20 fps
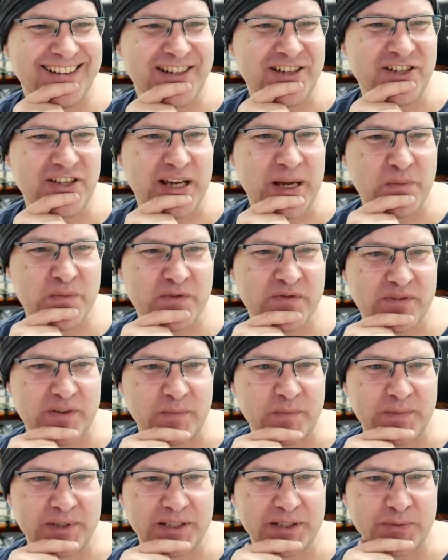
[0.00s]
hey, James
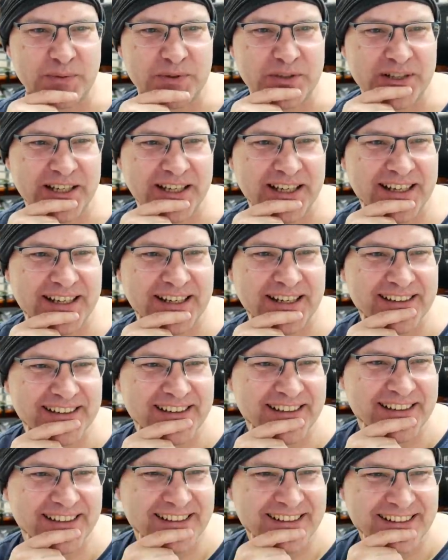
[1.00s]
from Milwaukee,
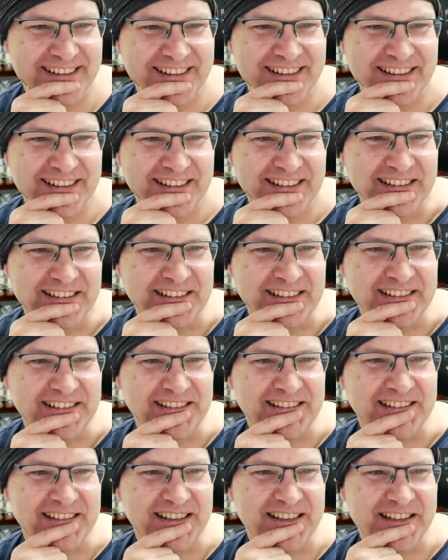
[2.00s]

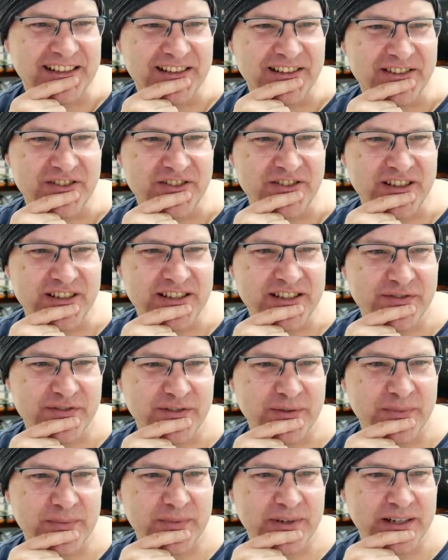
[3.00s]
uh, and Andras
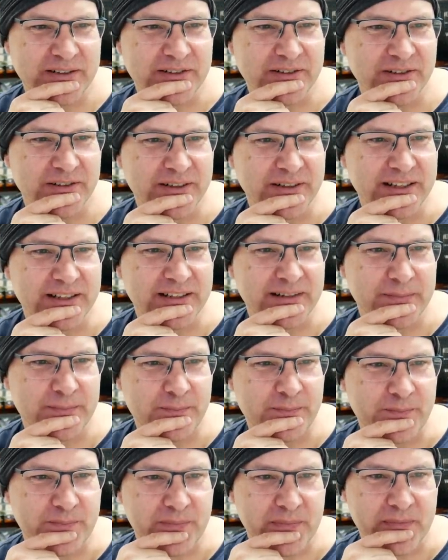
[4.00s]
from Hungary.
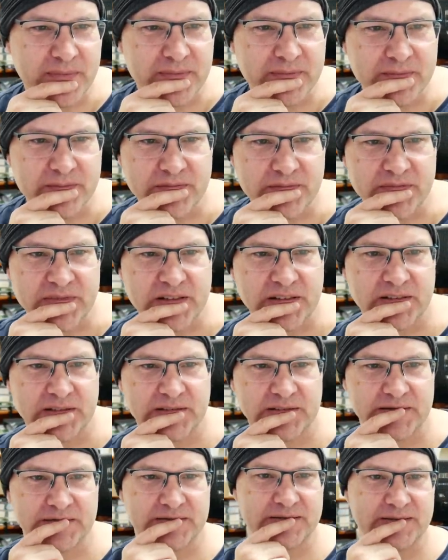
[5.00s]

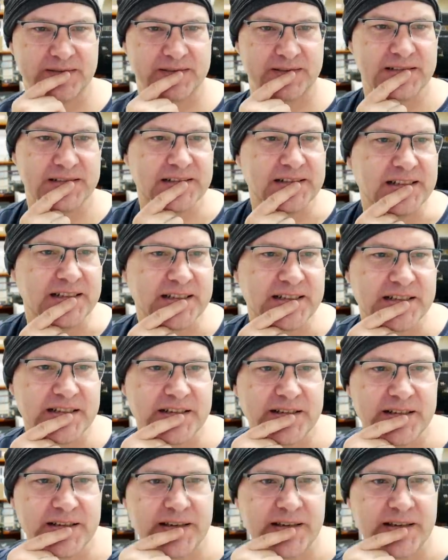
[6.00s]
All right.